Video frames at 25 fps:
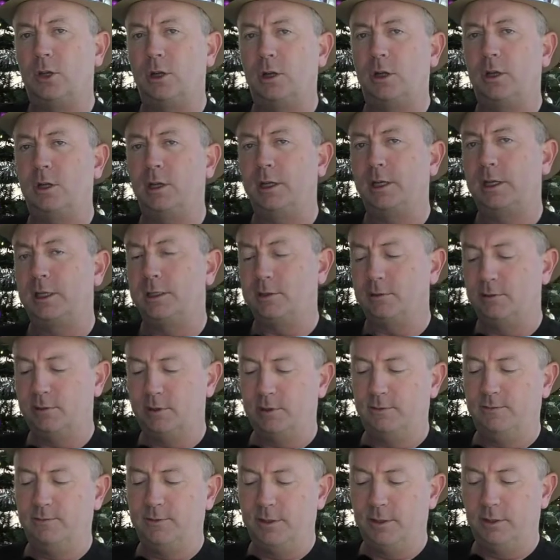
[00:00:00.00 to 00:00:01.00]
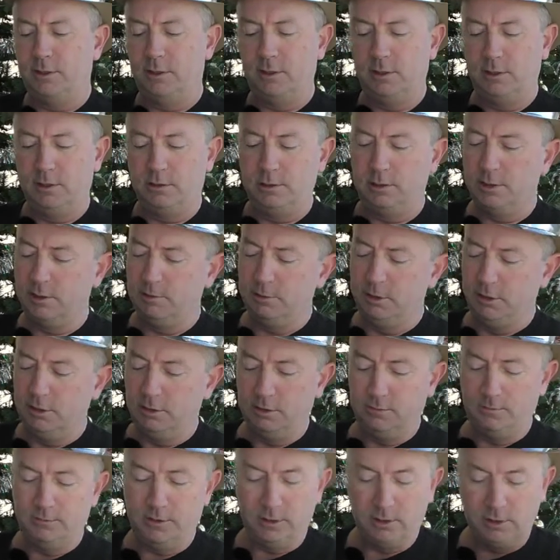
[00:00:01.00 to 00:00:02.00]
haul. I guess it was the fall haul, summer
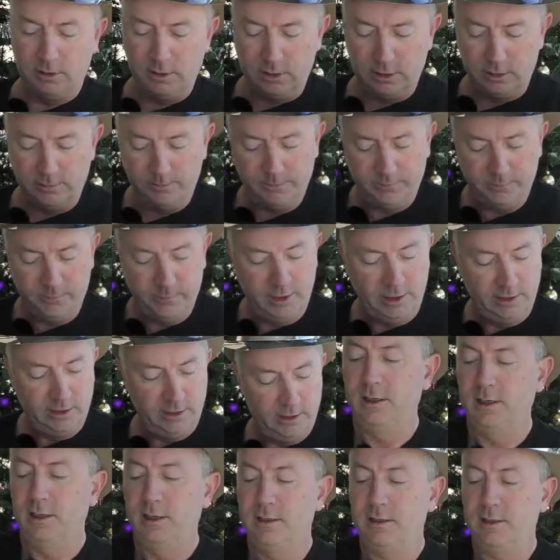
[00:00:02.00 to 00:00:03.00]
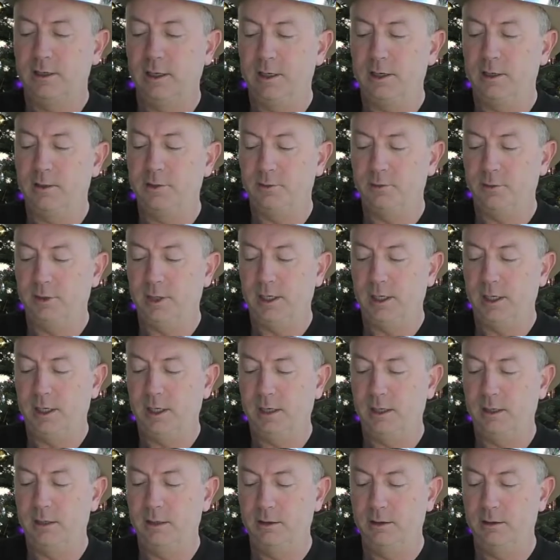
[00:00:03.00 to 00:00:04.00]
haul, fall haul.
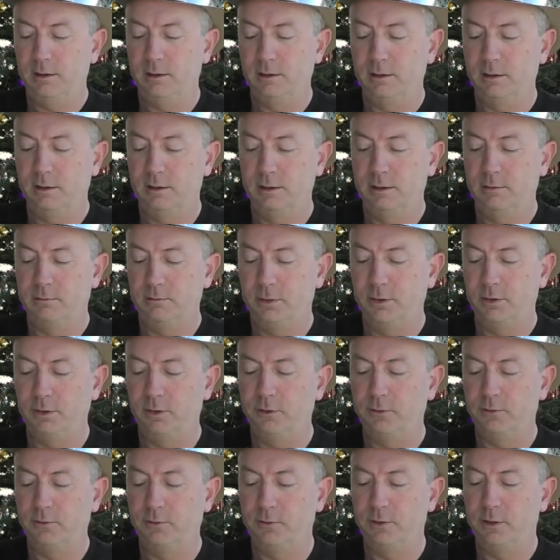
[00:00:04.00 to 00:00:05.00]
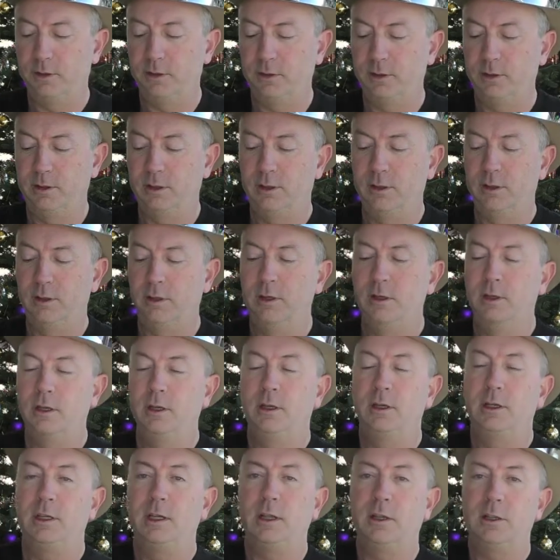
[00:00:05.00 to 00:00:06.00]
93 proof
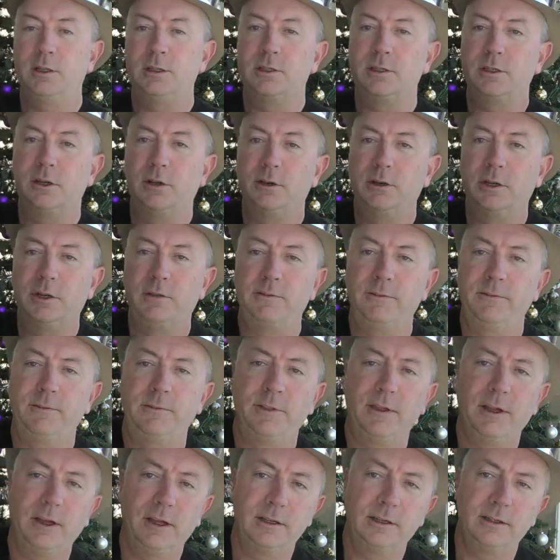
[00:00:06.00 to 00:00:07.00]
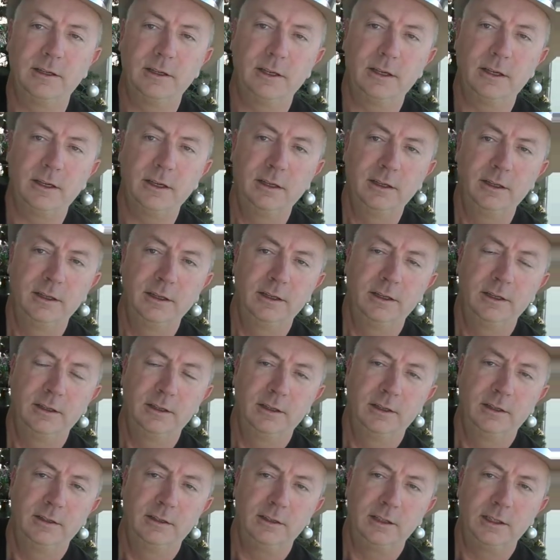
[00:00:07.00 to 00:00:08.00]
Yellowstone. I thought uh,
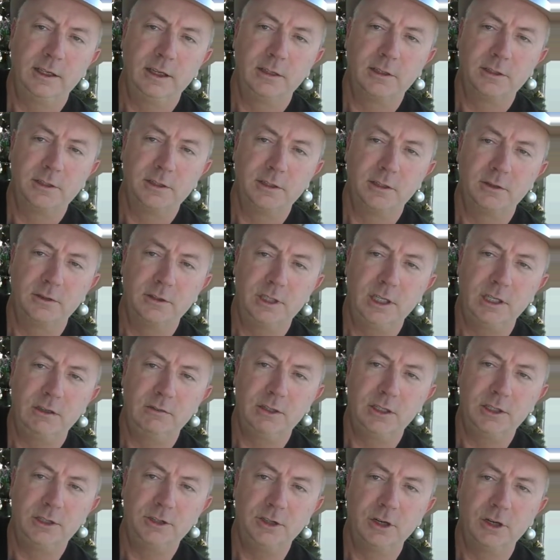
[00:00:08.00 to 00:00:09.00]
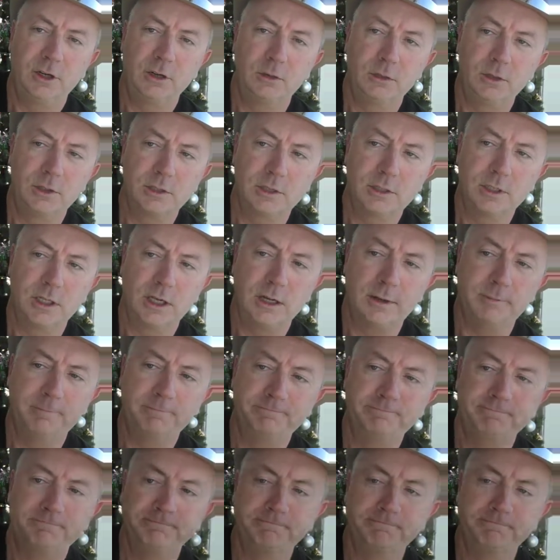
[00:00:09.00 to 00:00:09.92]
the Yellowstone TV show was, um,